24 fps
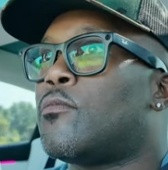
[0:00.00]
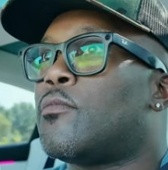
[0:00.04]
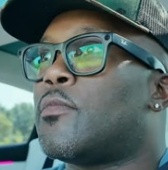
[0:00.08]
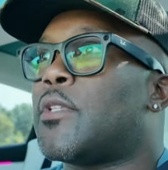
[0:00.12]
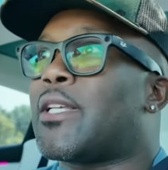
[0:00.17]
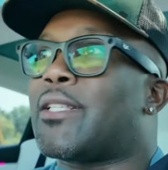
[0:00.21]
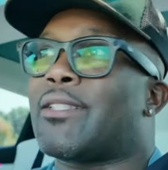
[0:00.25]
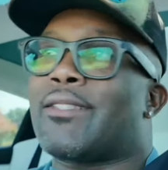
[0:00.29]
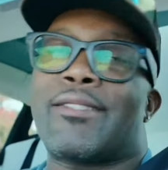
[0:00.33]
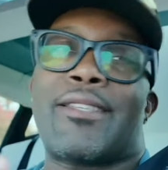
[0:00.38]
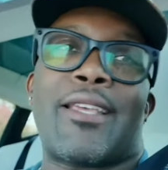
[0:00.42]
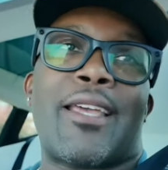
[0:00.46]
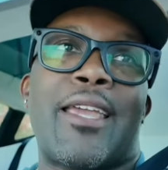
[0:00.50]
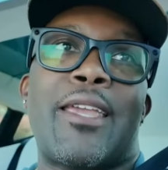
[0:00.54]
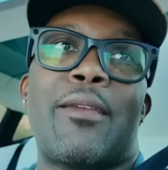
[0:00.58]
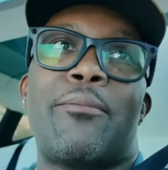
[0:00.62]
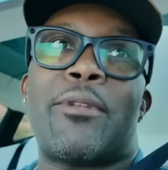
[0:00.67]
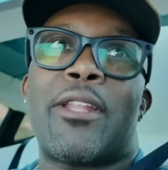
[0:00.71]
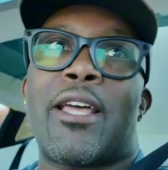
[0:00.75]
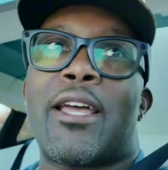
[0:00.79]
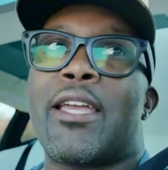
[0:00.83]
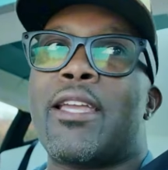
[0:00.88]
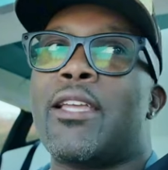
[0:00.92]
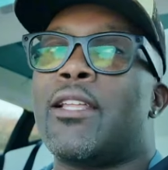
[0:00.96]
that
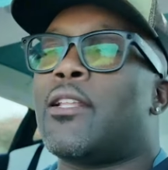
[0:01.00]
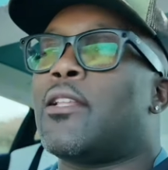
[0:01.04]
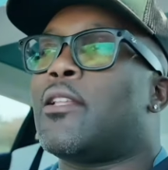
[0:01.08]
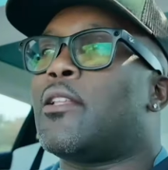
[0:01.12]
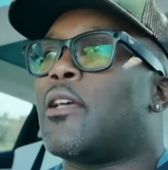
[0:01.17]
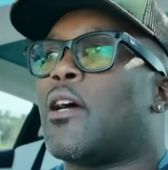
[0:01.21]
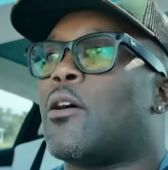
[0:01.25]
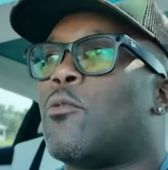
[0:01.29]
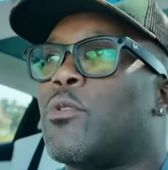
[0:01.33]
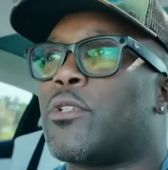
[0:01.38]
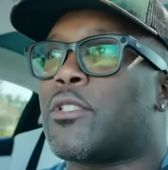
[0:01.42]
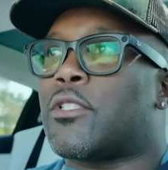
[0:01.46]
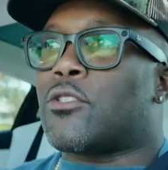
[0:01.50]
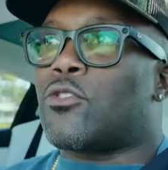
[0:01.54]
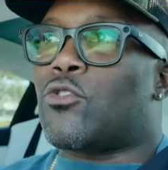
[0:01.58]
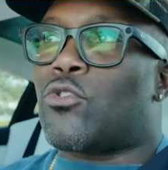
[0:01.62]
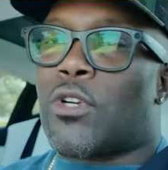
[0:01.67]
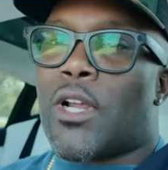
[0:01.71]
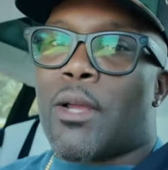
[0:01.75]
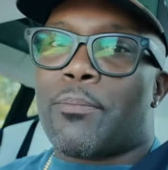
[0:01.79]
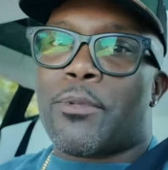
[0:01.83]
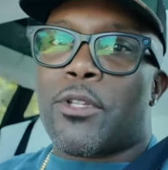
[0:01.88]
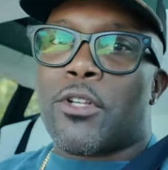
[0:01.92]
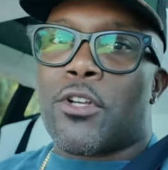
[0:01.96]
same night I went to
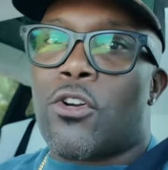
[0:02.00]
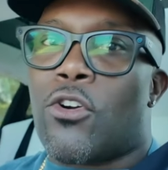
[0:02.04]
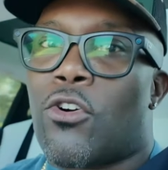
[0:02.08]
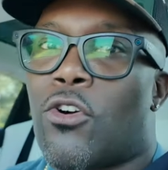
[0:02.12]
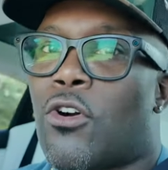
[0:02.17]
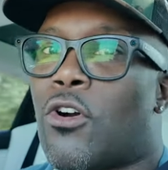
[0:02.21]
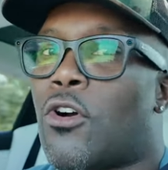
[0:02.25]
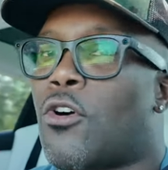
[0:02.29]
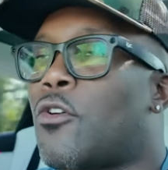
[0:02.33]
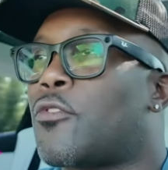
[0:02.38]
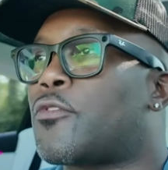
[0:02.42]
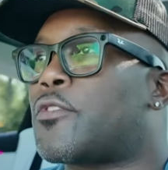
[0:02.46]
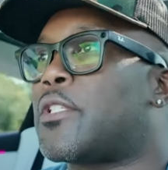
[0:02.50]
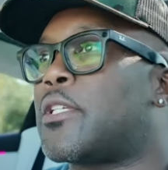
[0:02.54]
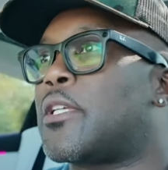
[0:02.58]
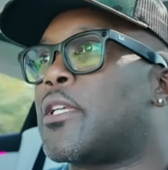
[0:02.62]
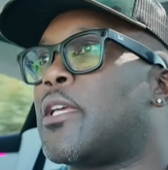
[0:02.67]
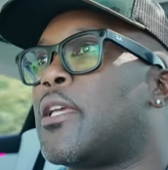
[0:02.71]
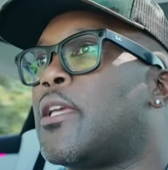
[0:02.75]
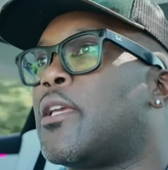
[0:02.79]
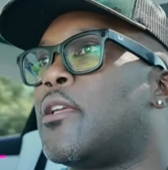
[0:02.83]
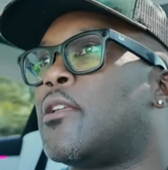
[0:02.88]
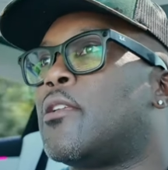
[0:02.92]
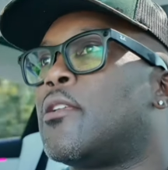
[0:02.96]
drop the car off to
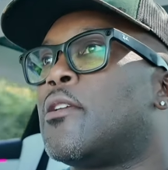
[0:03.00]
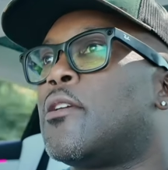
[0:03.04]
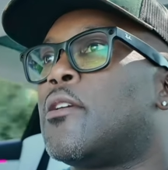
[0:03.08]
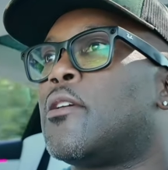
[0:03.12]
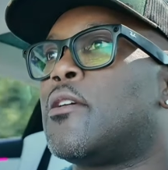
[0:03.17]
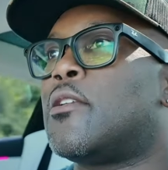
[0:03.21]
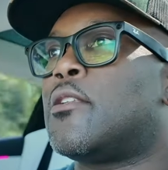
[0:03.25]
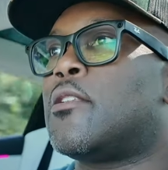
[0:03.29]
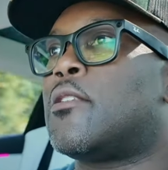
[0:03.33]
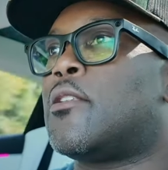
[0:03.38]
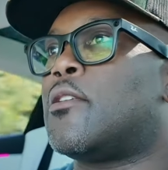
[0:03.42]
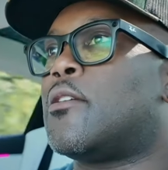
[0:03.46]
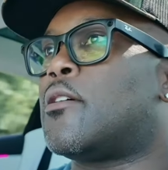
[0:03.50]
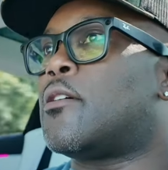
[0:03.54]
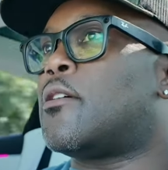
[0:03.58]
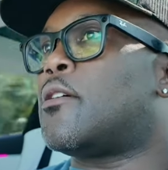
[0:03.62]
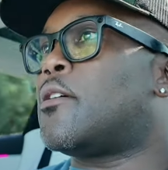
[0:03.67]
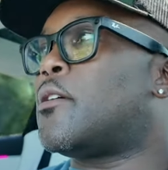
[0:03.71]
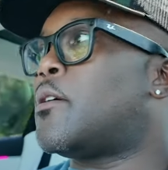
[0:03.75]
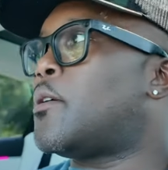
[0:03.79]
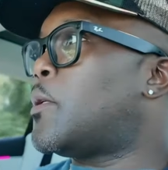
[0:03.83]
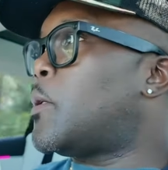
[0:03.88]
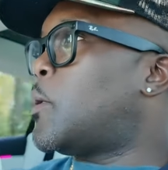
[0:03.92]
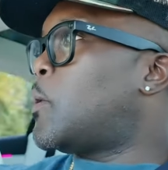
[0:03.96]
get the
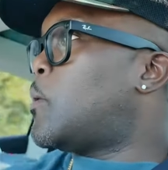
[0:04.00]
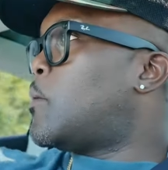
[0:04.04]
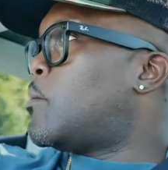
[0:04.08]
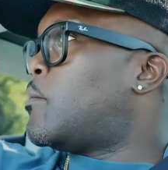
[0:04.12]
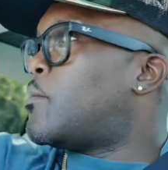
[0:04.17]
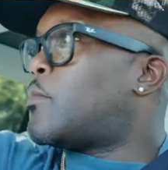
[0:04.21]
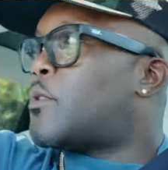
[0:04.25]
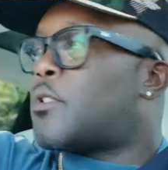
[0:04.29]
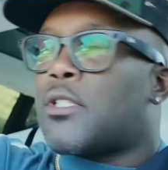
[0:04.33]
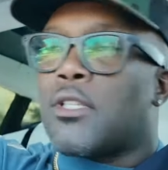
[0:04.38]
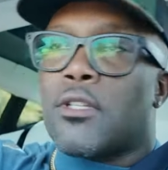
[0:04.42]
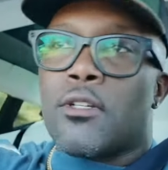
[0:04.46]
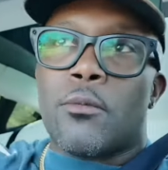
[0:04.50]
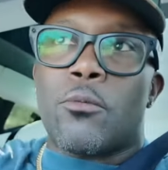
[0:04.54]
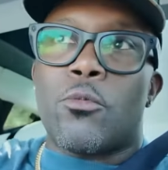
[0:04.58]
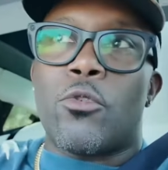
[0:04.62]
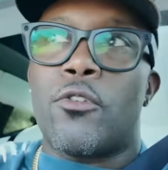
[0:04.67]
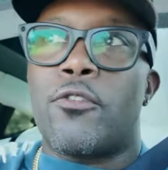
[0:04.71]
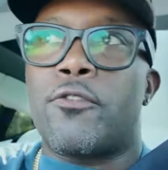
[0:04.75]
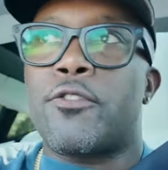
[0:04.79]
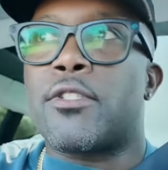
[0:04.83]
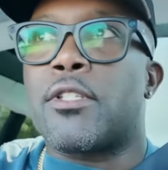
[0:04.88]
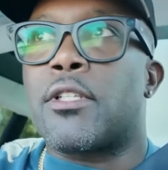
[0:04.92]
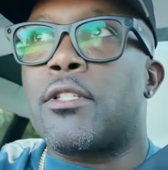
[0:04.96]

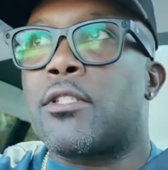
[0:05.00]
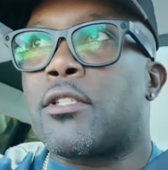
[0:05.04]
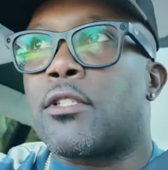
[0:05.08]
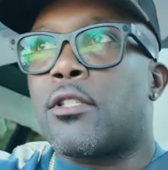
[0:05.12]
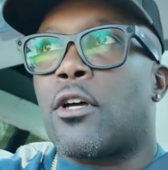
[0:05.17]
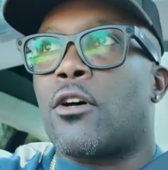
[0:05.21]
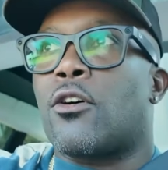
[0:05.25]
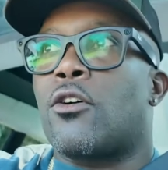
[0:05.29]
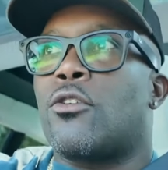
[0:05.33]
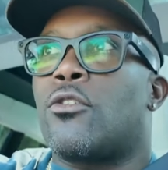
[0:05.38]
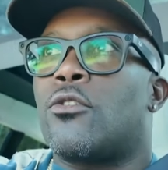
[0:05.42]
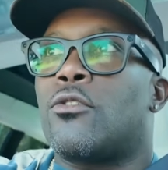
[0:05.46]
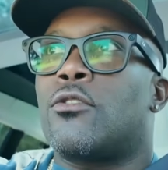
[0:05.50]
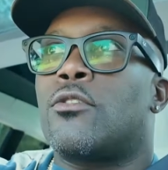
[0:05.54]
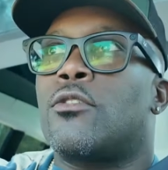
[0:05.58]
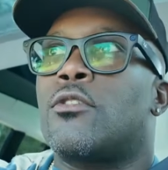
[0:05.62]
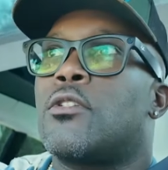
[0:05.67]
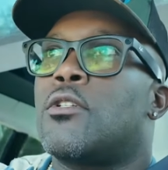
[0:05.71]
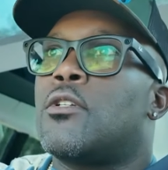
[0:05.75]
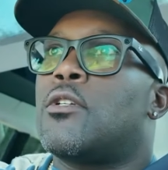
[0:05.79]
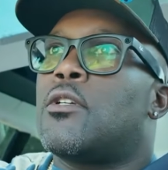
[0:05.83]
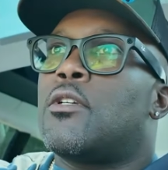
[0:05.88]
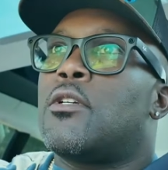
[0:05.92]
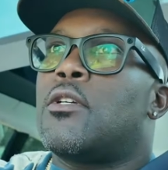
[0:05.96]
subwoofers installed,
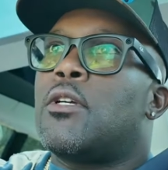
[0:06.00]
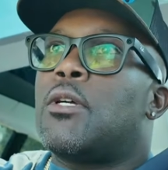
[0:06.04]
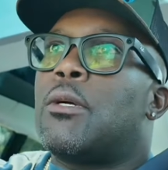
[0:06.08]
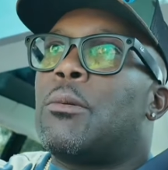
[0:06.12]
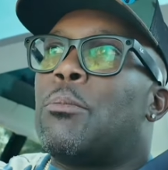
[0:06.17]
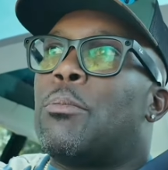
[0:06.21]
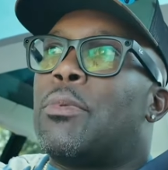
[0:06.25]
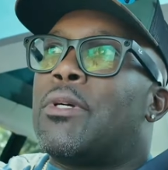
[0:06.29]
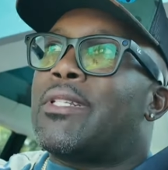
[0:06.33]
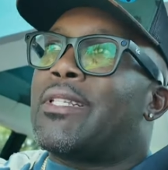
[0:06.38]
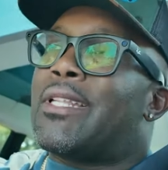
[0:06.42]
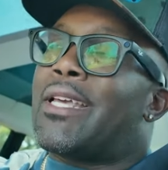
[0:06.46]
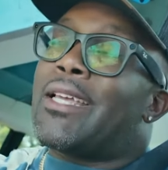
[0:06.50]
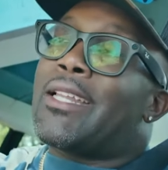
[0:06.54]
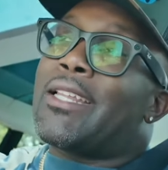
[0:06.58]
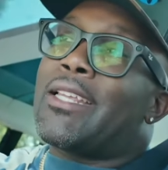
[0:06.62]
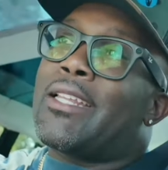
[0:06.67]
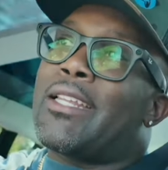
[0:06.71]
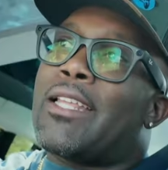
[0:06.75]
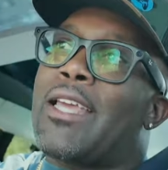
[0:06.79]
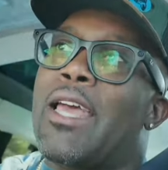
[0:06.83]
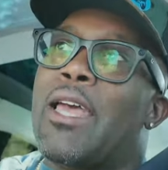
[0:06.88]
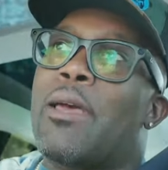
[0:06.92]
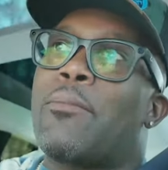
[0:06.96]
but that
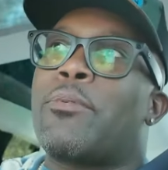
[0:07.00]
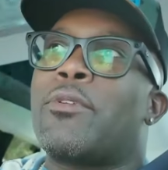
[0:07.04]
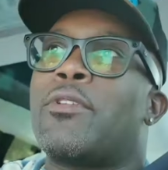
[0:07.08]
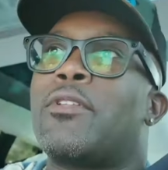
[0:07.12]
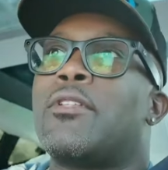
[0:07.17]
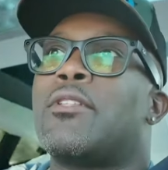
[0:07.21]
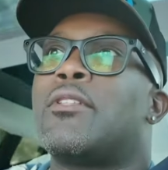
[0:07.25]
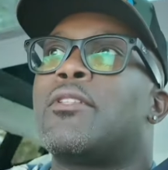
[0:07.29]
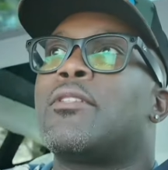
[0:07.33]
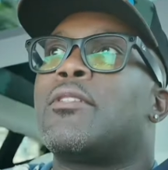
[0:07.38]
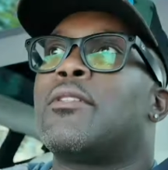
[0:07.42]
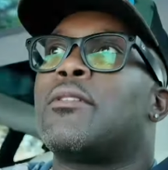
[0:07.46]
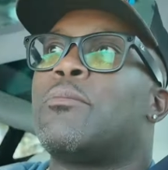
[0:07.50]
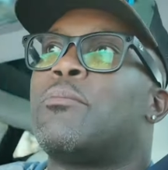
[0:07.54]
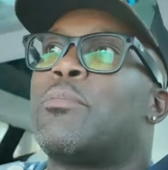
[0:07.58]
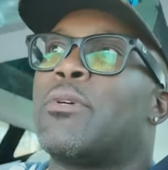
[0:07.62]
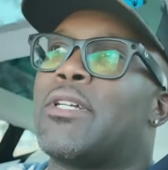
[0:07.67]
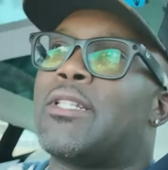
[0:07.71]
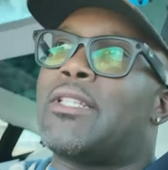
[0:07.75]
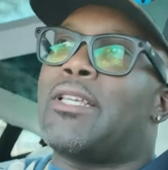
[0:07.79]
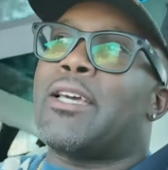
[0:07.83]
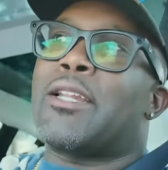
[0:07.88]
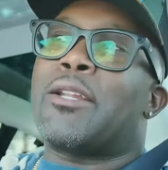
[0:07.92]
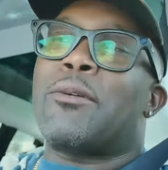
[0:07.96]
didn't happen.
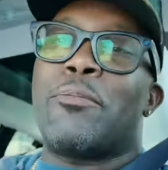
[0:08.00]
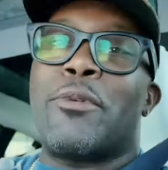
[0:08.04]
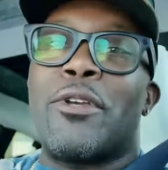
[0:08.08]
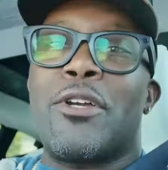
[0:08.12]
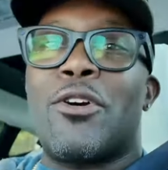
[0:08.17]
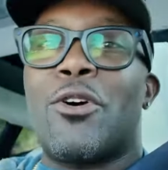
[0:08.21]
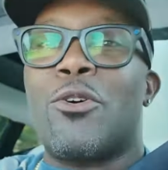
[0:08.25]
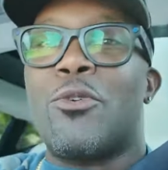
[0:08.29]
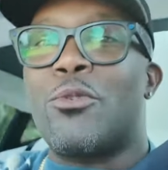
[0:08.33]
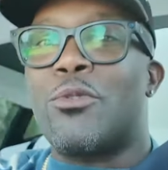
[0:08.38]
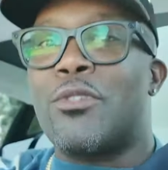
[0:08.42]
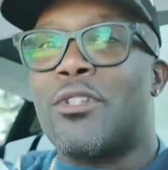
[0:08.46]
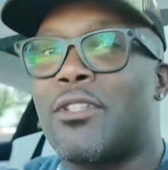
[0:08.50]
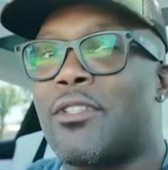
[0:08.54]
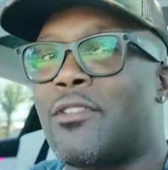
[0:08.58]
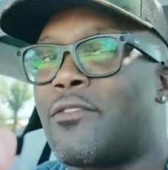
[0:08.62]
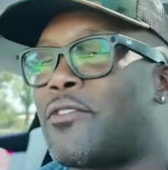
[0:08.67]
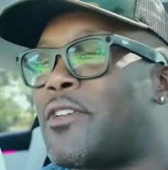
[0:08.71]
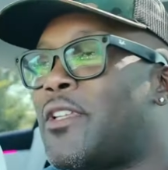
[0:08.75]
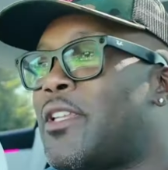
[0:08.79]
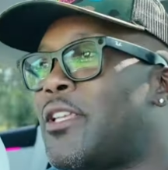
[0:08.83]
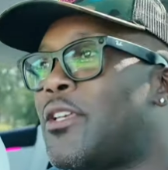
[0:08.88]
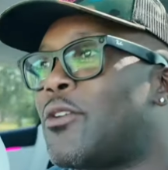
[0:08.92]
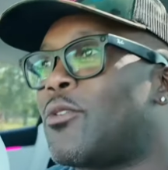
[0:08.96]
But that'll be a whole nother
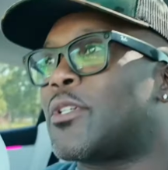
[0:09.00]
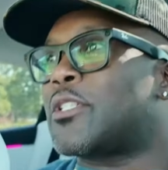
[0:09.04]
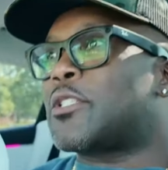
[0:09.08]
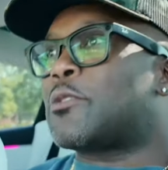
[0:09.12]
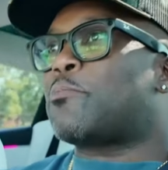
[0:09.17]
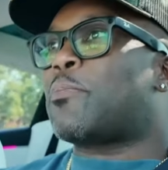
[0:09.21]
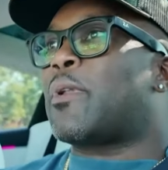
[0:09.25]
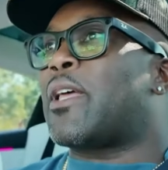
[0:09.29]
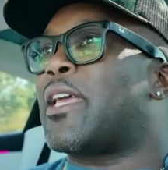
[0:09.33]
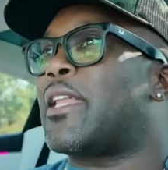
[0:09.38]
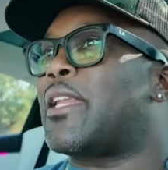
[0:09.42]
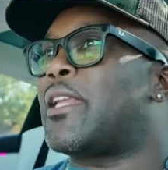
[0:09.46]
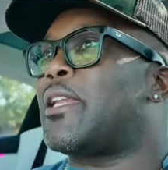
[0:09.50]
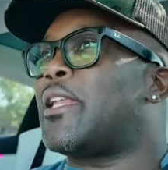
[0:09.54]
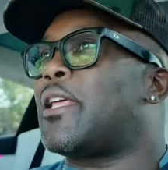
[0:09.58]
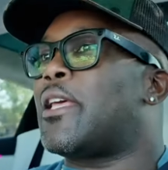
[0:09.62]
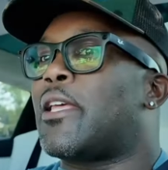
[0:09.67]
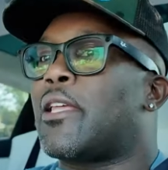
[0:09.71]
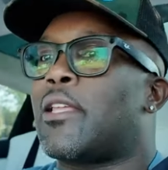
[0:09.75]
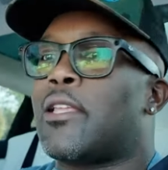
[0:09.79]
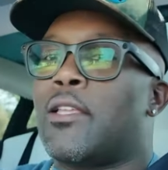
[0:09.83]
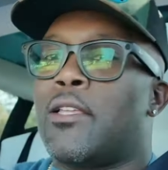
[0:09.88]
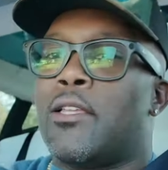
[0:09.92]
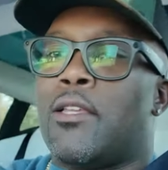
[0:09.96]
video explaining
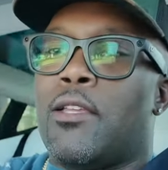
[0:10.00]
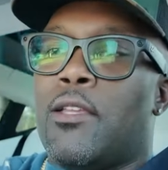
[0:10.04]
that.